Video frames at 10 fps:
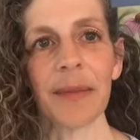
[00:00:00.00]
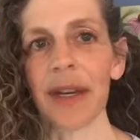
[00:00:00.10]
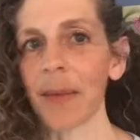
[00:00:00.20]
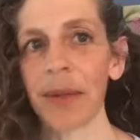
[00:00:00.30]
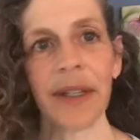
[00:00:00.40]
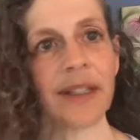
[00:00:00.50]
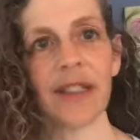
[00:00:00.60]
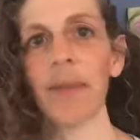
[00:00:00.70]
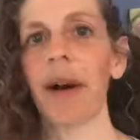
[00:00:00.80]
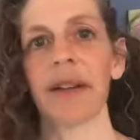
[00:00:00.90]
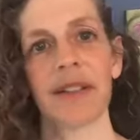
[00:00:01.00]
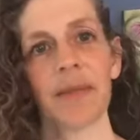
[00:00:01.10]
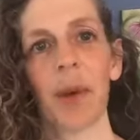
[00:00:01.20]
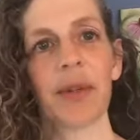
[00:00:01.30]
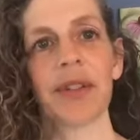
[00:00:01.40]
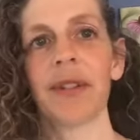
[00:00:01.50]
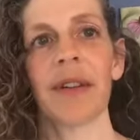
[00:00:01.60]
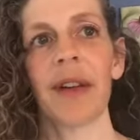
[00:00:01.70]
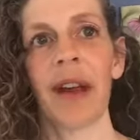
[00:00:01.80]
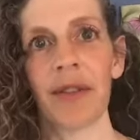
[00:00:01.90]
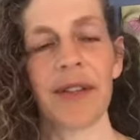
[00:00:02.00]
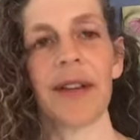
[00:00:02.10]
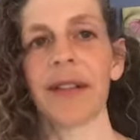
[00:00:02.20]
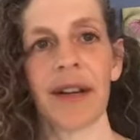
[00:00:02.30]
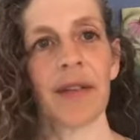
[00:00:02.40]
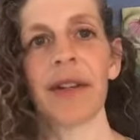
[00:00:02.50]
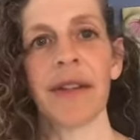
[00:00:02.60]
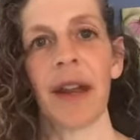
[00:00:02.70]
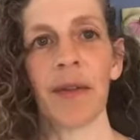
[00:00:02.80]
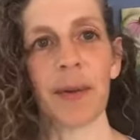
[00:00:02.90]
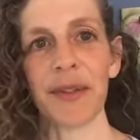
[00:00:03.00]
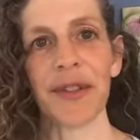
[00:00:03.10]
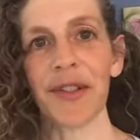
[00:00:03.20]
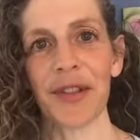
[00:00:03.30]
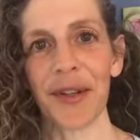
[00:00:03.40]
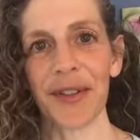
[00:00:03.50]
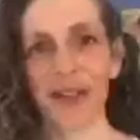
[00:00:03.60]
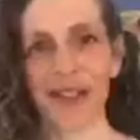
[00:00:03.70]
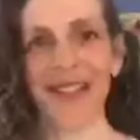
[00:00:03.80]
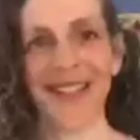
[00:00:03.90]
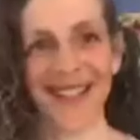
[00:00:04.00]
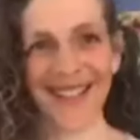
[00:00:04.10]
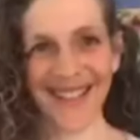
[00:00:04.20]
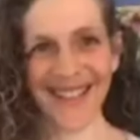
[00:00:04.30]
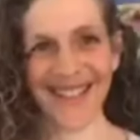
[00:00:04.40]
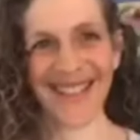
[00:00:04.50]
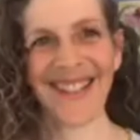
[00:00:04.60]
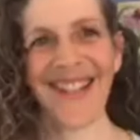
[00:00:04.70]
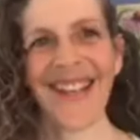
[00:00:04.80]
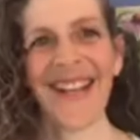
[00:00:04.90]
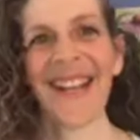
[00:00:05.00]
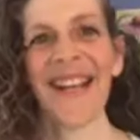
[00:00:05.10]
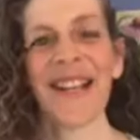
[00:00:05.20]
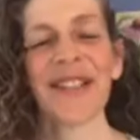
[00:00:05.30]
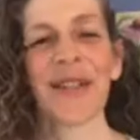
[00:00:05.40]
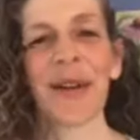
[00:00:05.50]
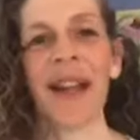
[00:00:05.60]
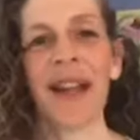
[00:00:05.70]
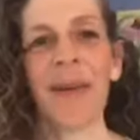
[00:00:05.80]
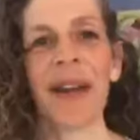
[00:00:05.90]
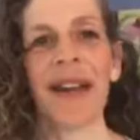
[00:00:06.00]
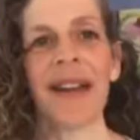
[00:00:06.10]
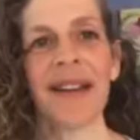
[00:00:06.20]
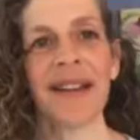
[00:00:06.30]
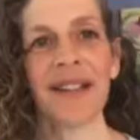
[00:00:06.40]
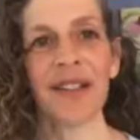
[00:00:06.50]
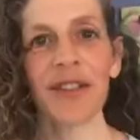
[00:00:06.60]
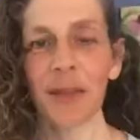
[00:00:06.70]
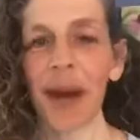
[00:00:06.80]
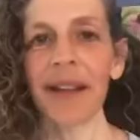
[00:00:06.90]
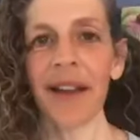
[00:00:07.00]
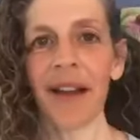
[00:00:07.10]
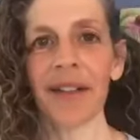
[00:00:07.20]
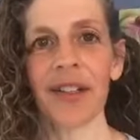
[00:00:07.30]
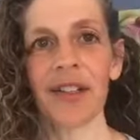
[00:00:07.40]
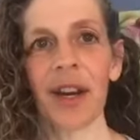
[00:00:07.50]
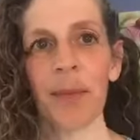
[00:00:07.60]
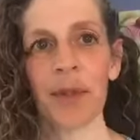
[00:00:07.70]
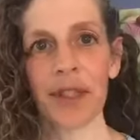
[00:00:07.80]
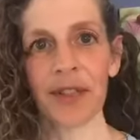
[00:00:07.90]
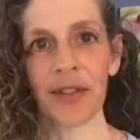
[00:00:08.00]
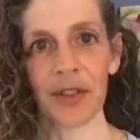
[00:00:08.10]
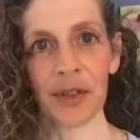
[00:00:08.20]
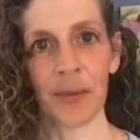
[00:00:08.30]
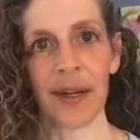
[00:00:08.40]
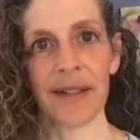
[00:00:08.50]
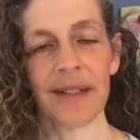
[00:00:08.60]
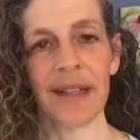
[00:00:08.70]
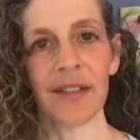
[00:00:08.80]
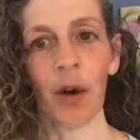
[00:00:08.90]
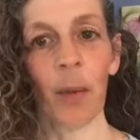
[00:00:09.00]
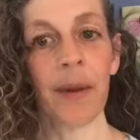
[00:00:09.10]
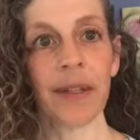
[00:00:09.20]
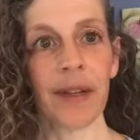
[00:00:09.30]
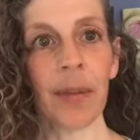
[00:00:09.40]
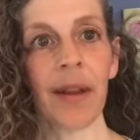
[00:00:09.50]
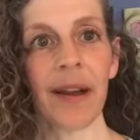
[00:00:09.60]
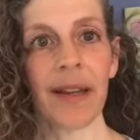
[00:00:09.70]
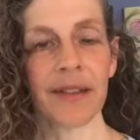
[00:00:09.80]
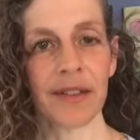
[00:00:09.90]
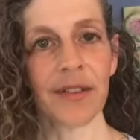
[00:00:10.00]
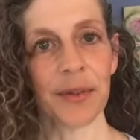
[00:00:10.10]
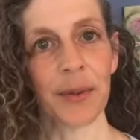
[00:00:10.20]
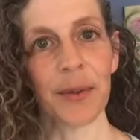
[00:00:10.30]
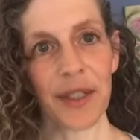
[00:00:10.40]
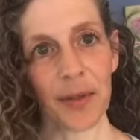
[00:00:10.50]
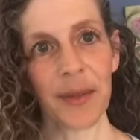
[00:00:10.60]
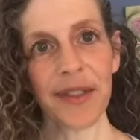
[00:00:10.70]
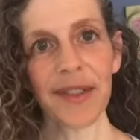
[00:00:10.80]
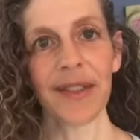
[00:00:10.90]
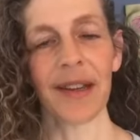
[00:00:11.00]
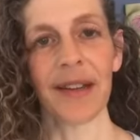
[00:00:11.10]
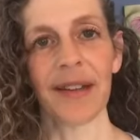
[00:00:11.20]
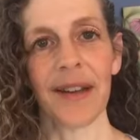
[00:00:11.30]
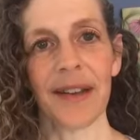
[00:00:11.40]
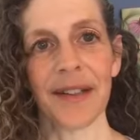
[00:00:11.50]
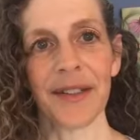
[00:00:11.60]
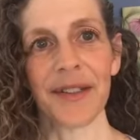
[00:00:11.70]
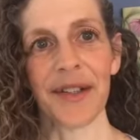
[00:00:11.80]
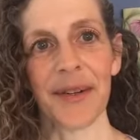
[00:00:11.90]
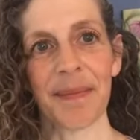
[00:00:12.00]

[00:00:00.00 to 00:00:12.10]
That completely debunks most everything that everyone's teaching out there. So anyway, to my knowledge, I'm really the first one that's openly applying this to humans, and